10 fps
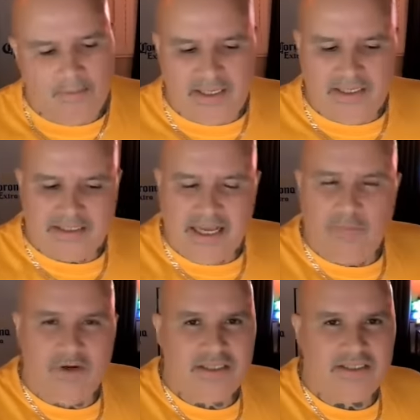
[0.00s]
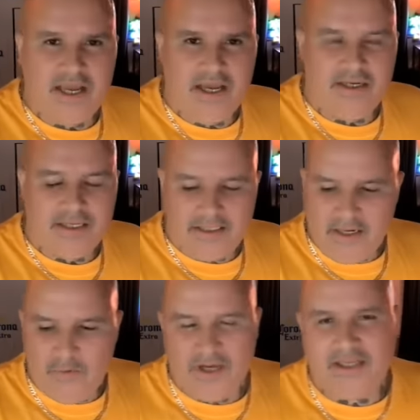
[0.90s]
B said what he said, he
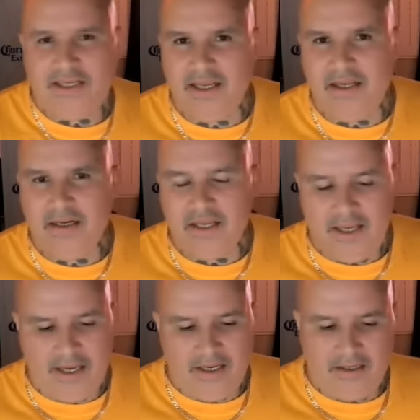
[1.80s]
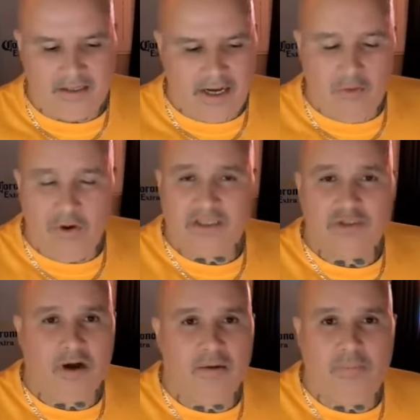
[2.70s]
did what he did, and they already
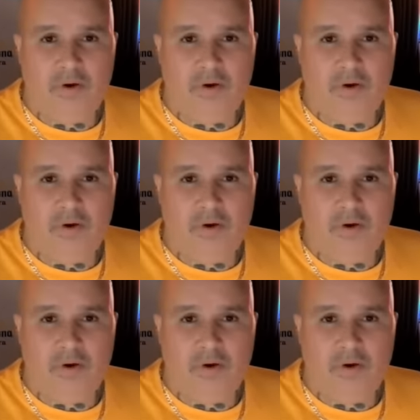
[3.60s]
started